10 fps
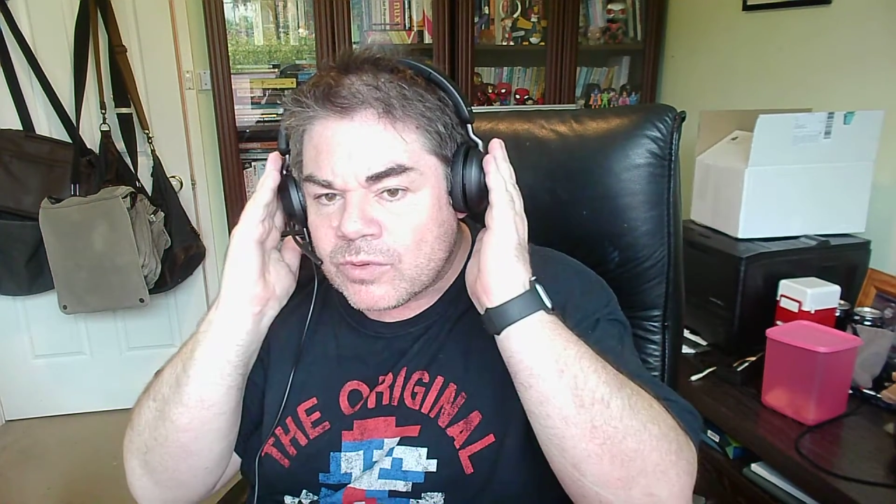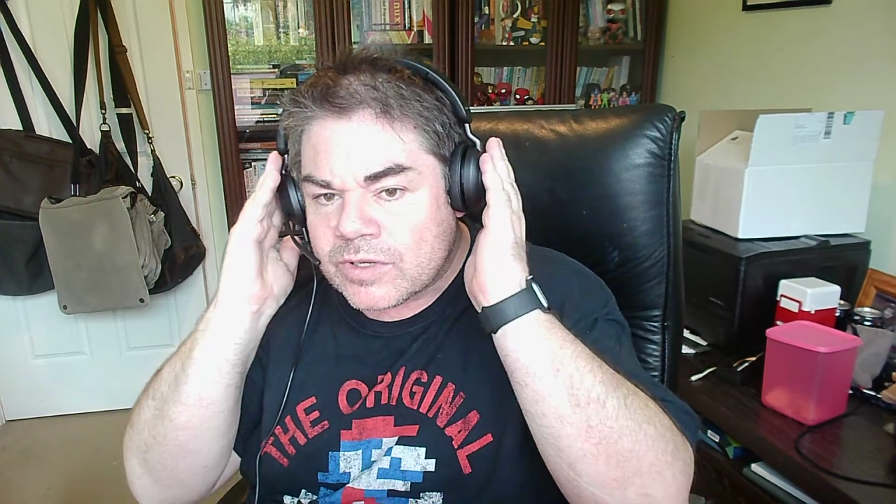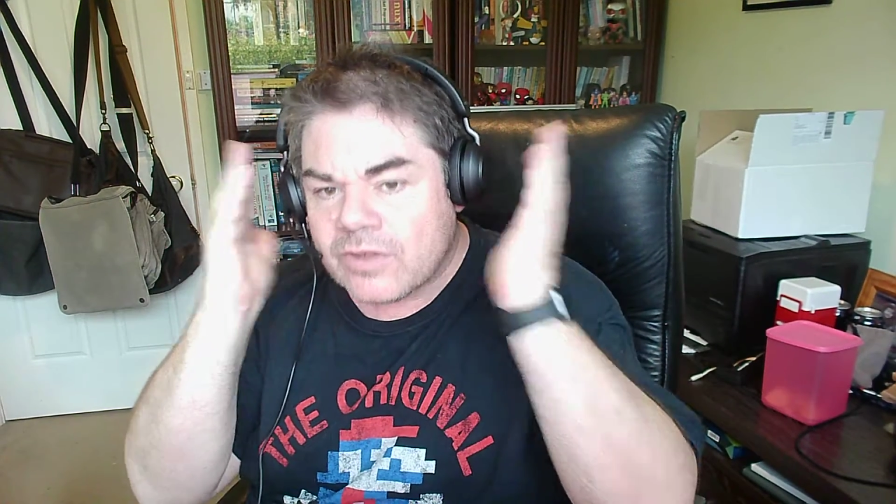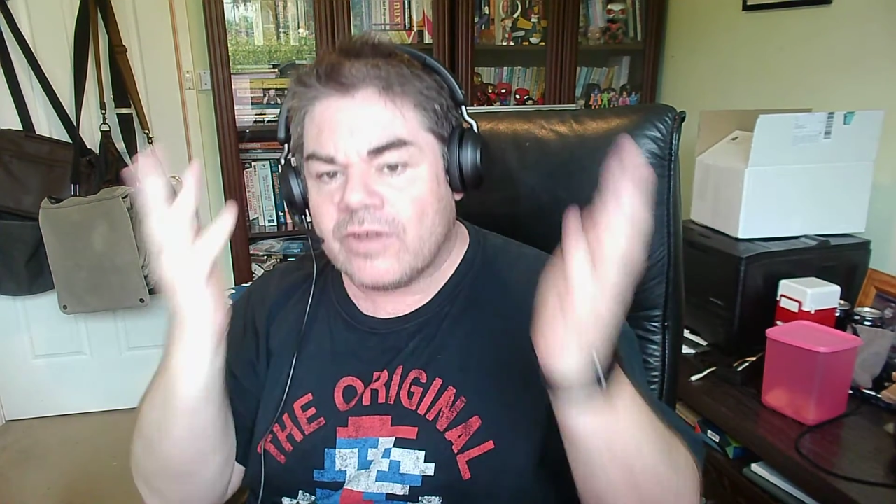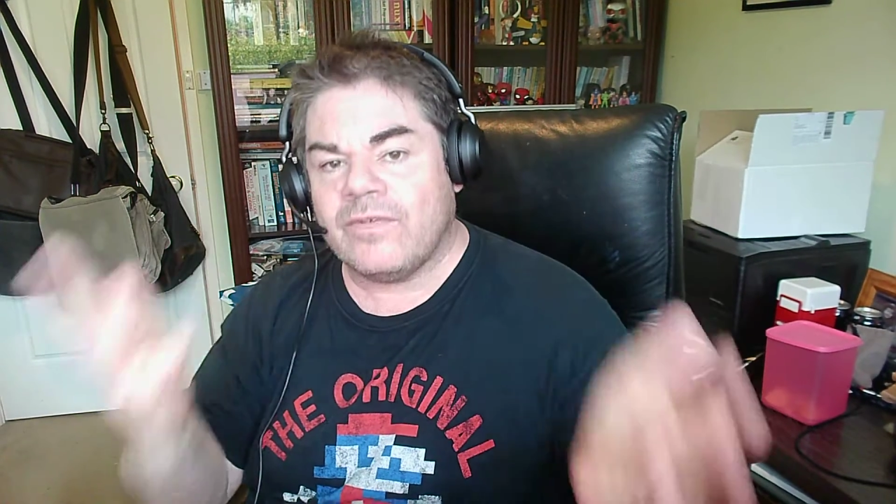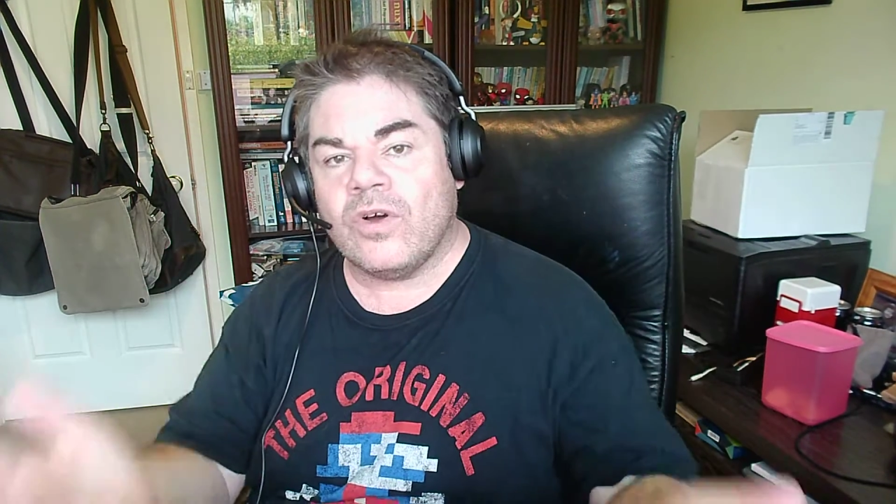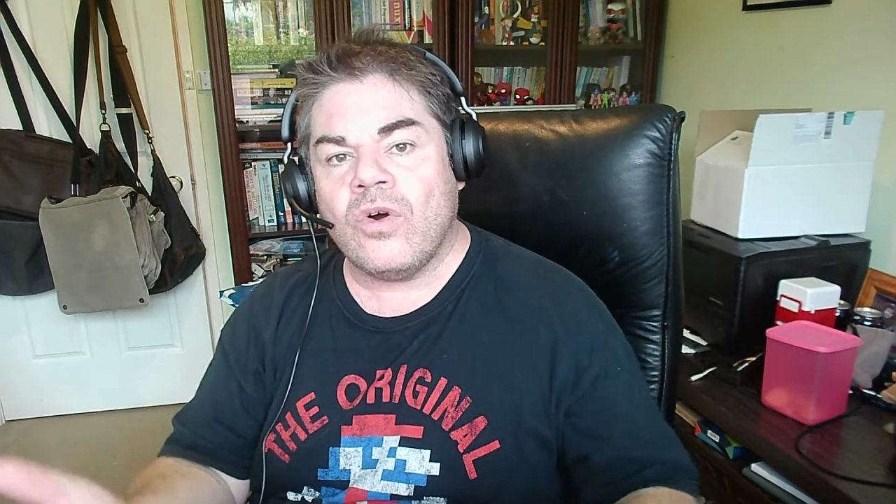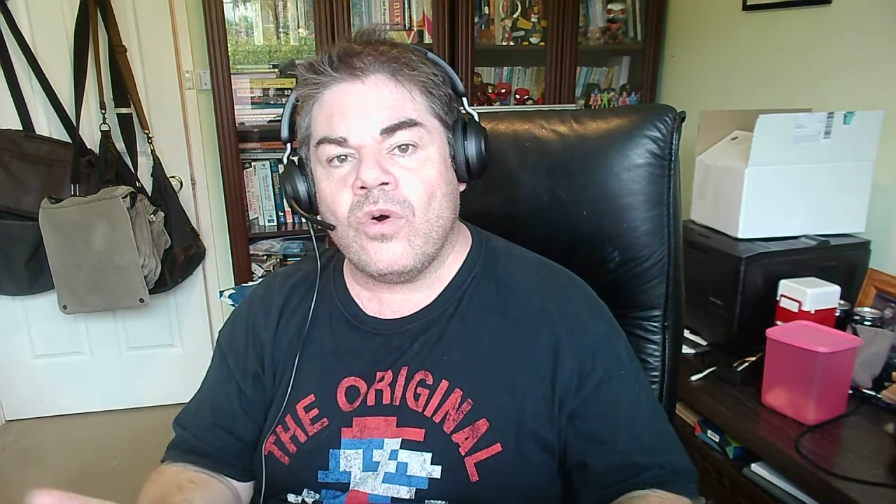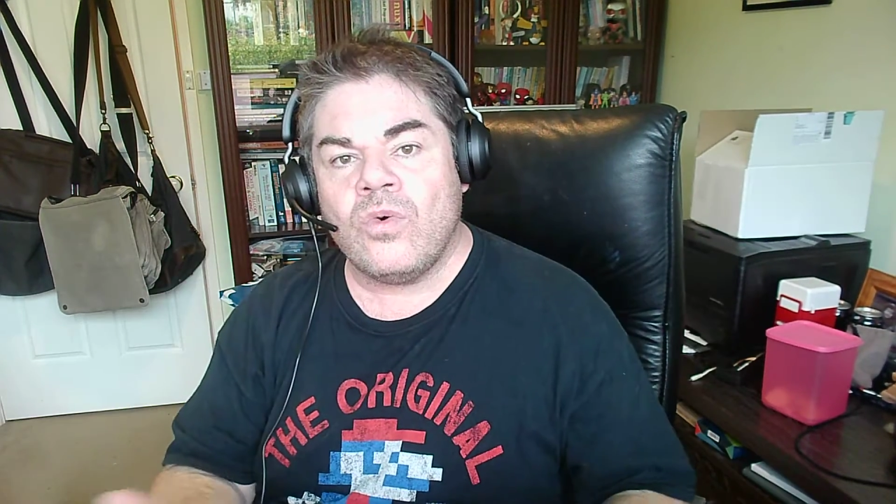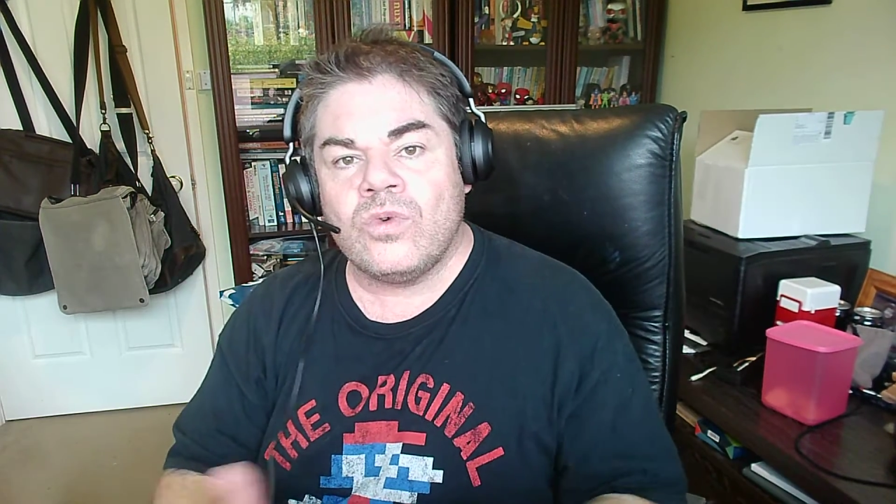designed for
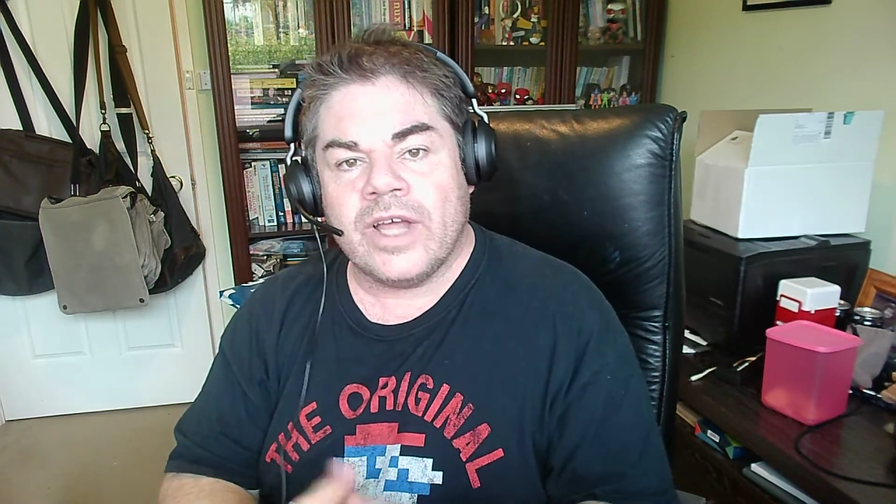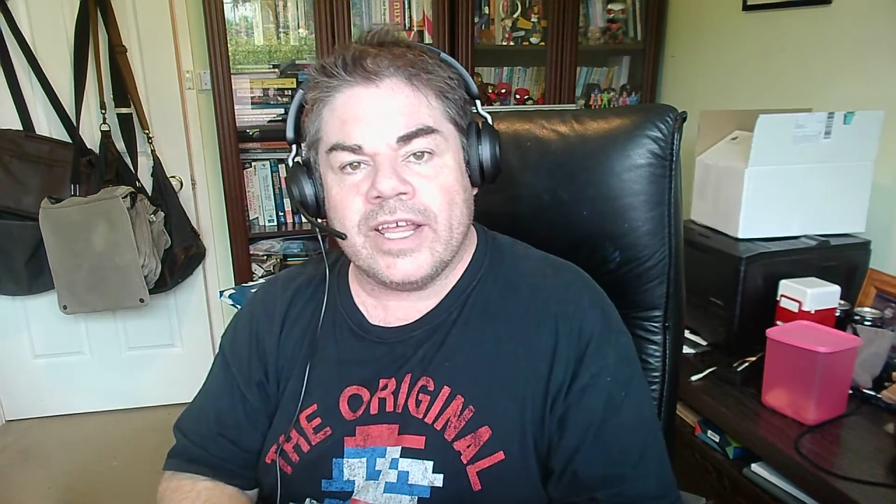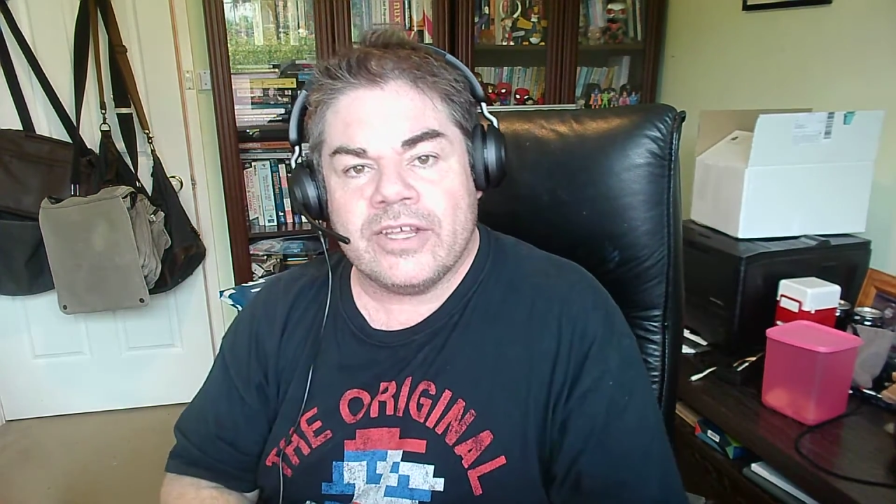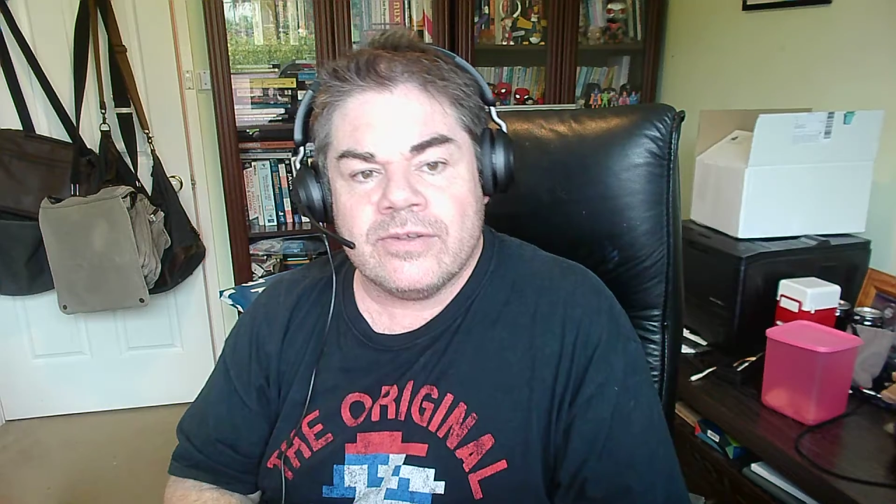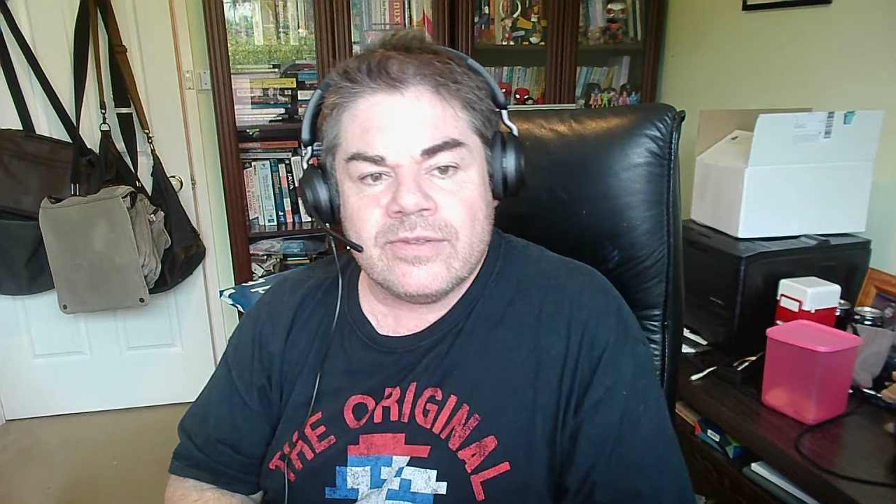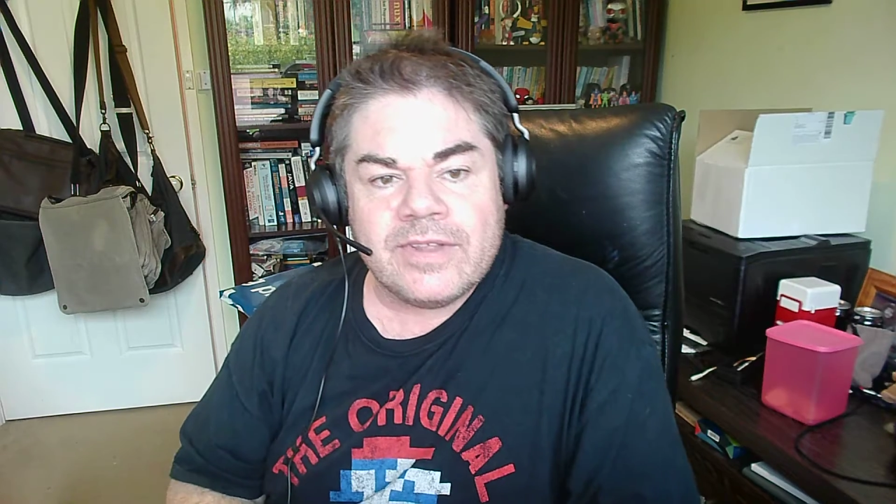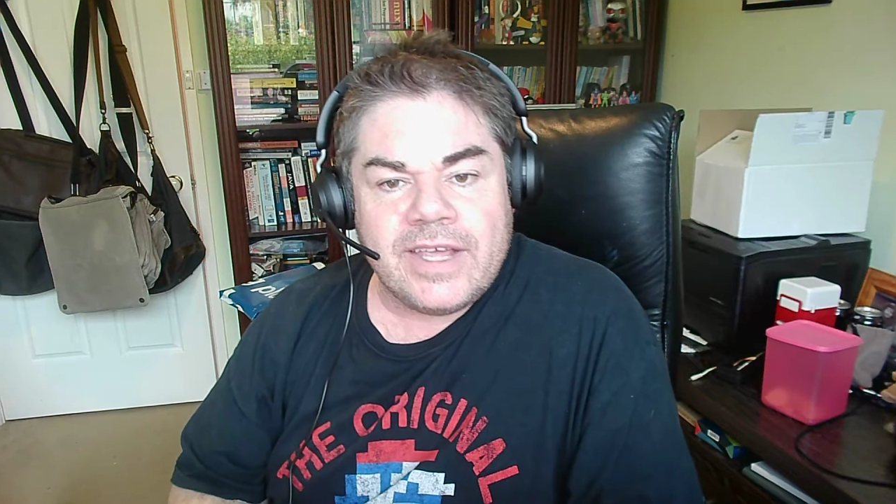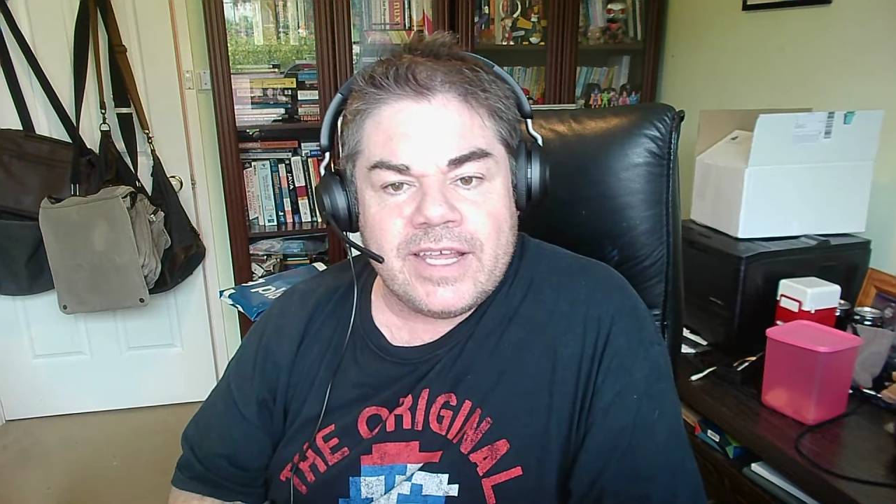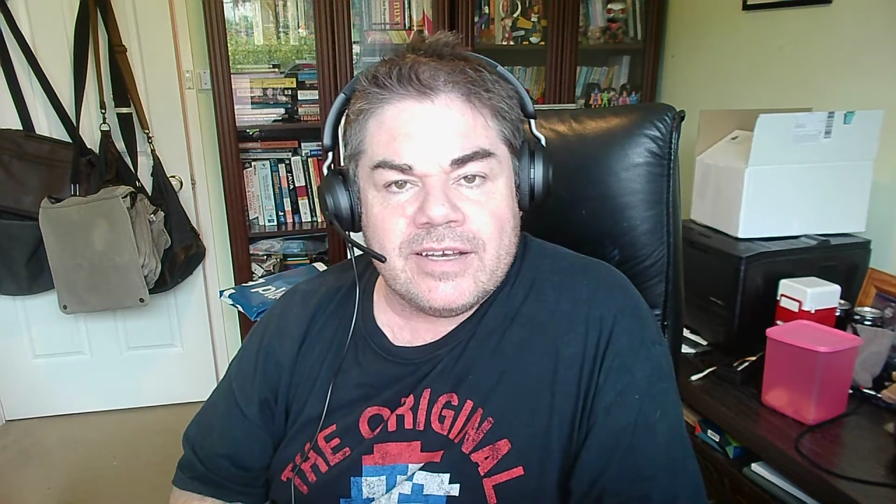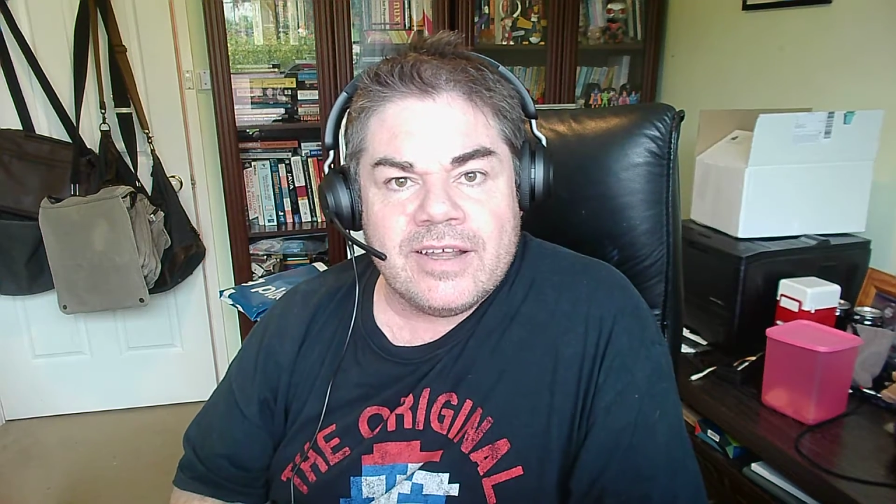all-day use
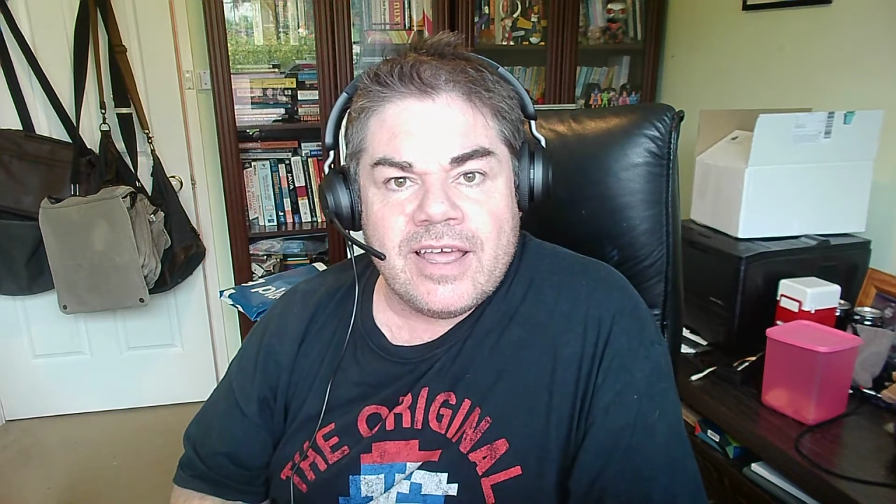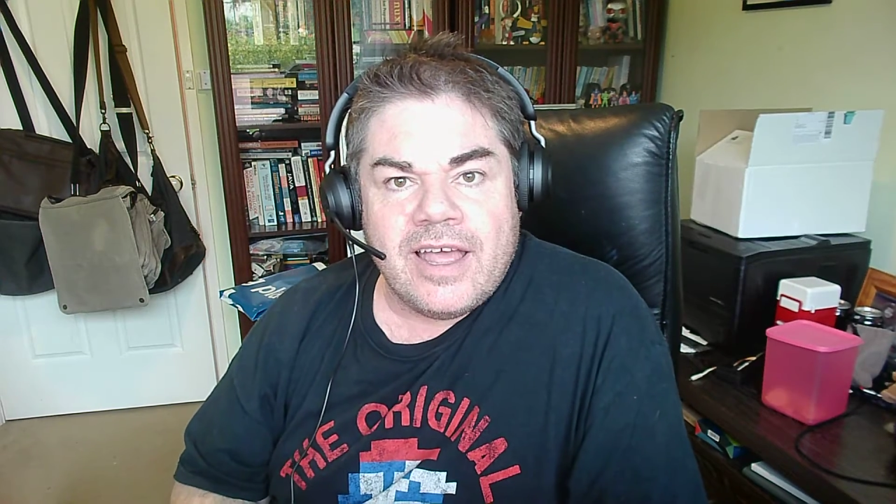in